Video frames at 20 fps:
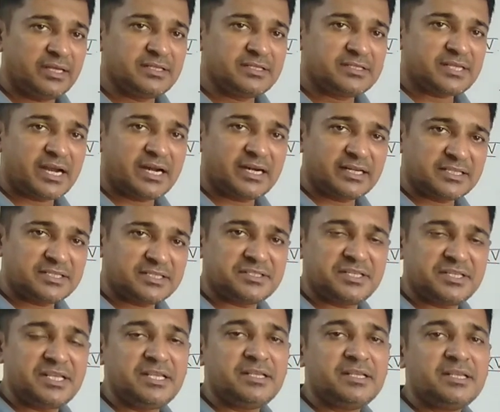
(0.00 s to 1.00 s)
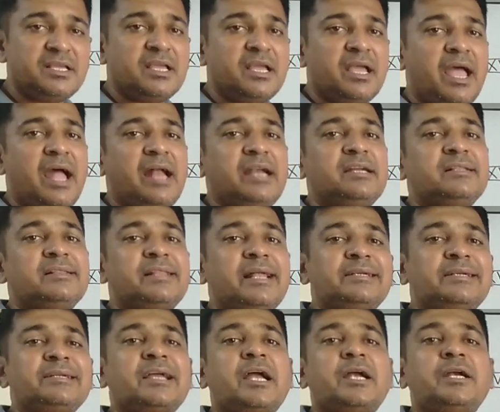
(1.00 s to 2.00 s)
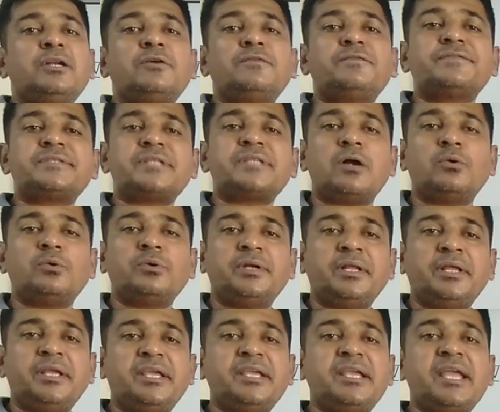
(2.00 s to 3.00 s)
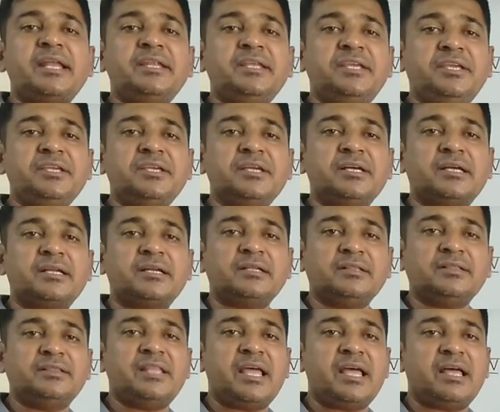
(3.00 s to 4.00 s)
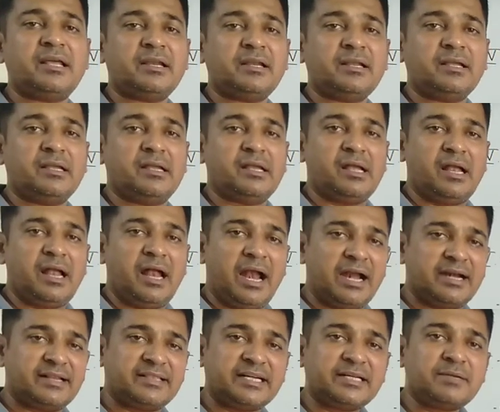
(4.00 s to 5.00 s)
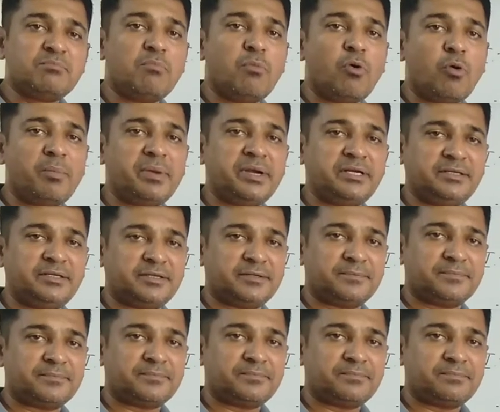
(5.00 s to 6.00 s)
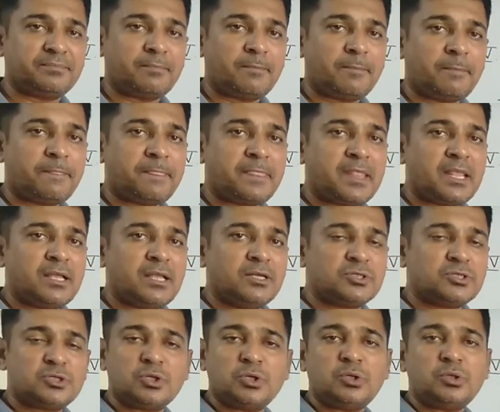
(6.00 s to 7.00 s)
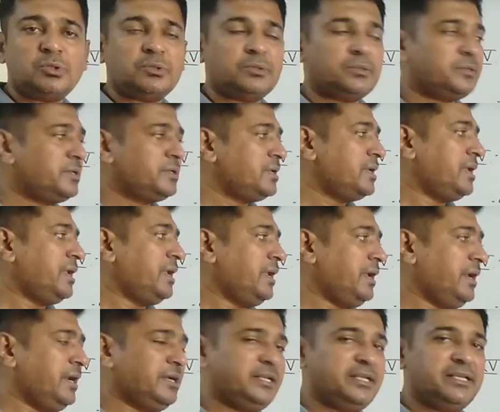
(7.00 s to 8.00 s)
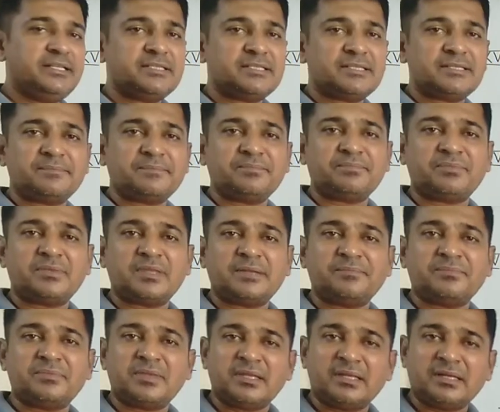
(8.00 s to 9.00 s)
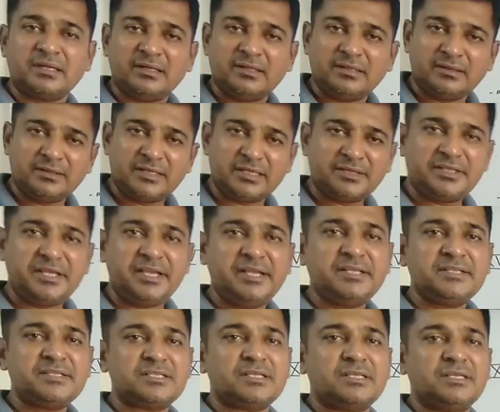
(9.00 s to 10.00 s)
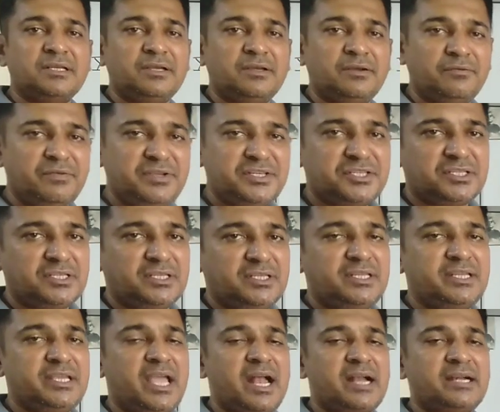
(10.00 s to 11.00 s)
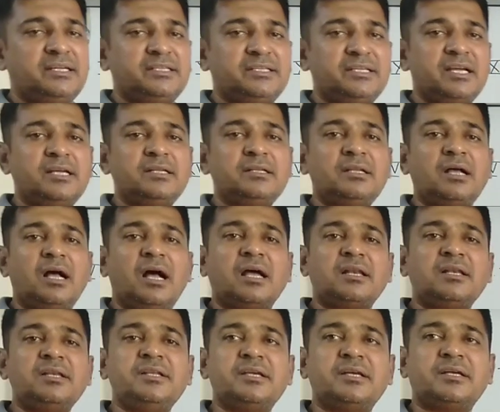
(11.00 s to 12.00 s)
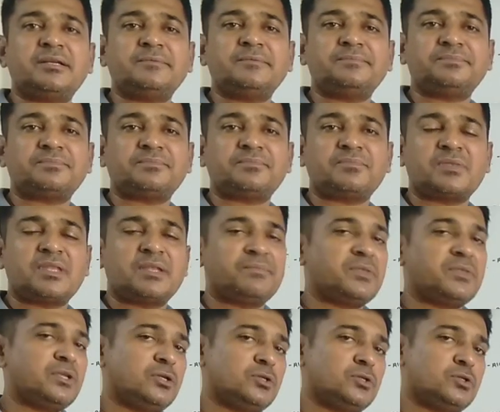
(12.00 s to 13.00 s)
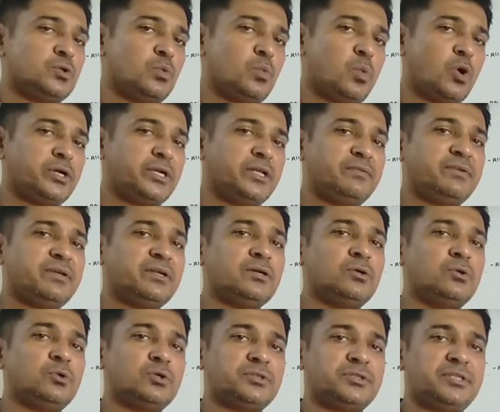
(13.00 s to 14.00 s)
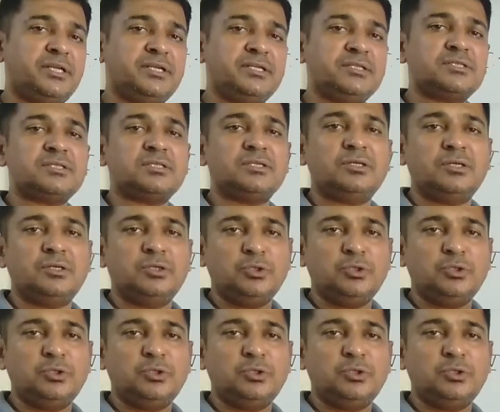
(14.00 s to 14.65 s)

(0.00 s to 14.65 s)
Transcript: inside the sea, and that kind of sound he can hear there at that moment. So it is the things which he had done earlier. So whatever good things